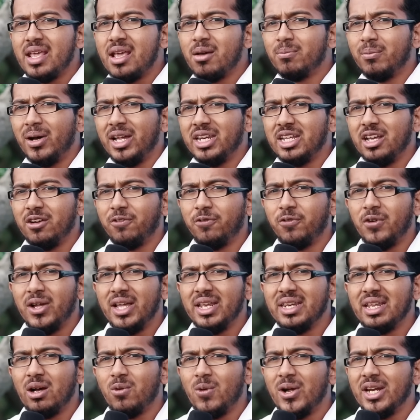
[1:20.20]
My dear
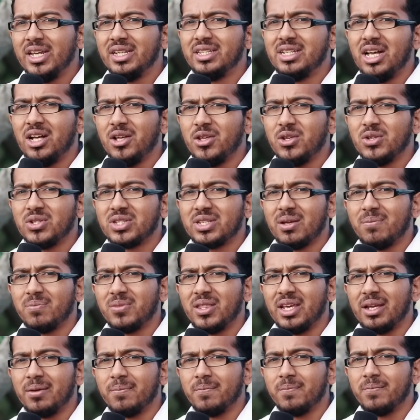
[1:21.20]
friend, I want to tell you
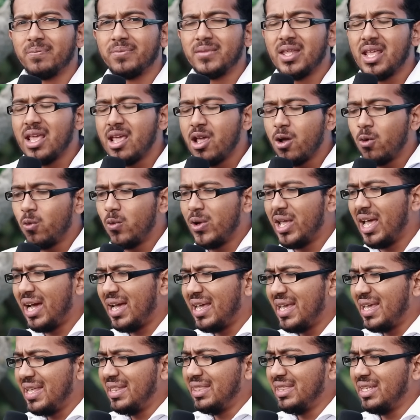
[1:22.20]
something. We are
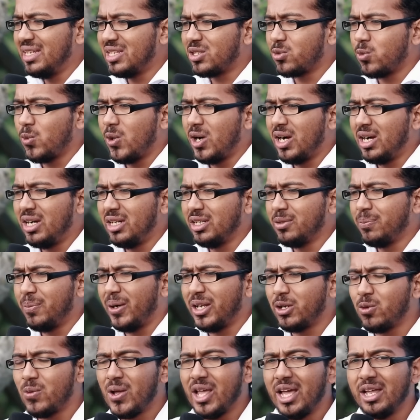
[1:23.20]
in this world,
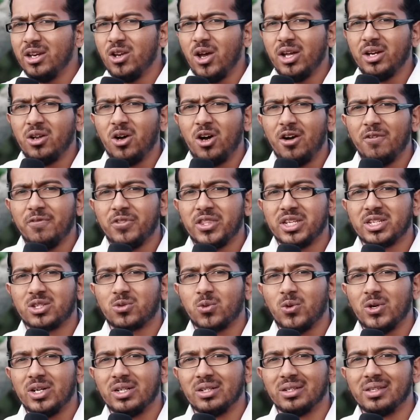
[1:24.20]
but we are not of this
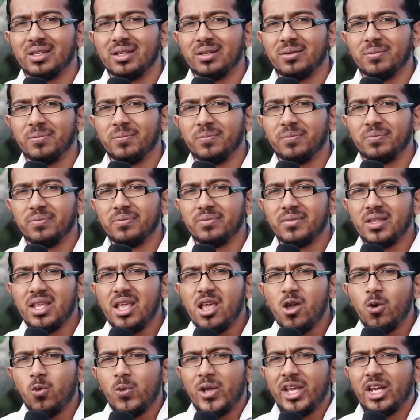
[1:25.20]
world.
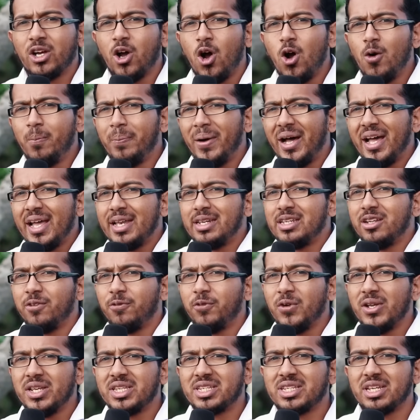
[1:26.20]
We go by a
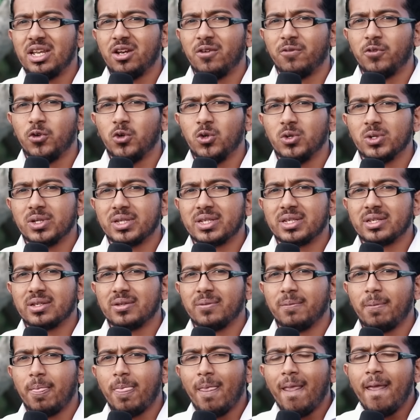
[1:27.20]
different set of rules.
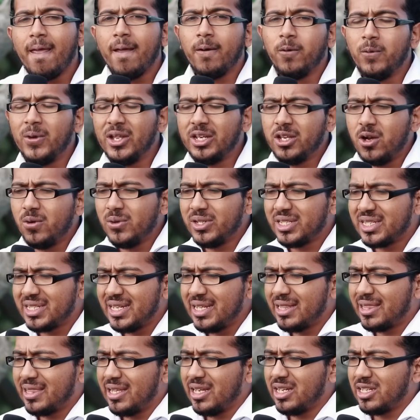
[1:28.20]
We don't
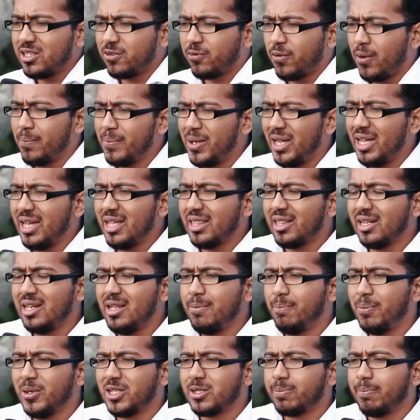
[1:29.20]
see things from an
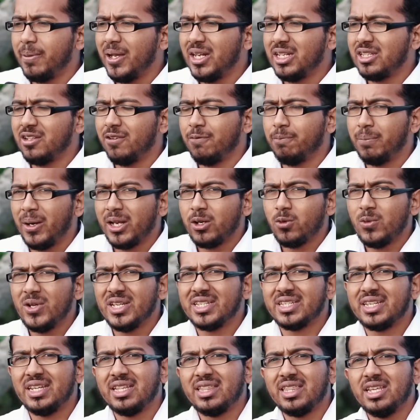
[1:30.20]
earthly perspective, but we
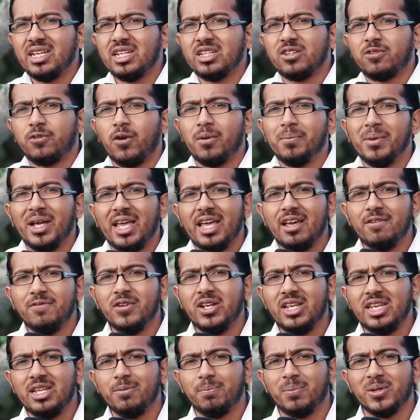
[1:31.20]
see things from a
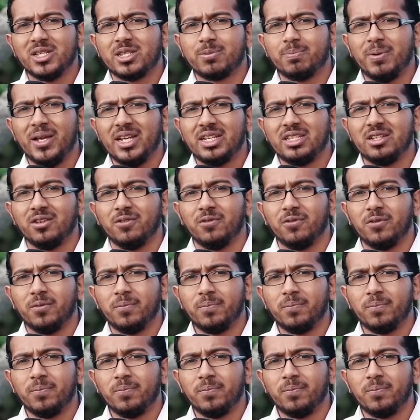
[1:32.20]
heavenly perspective.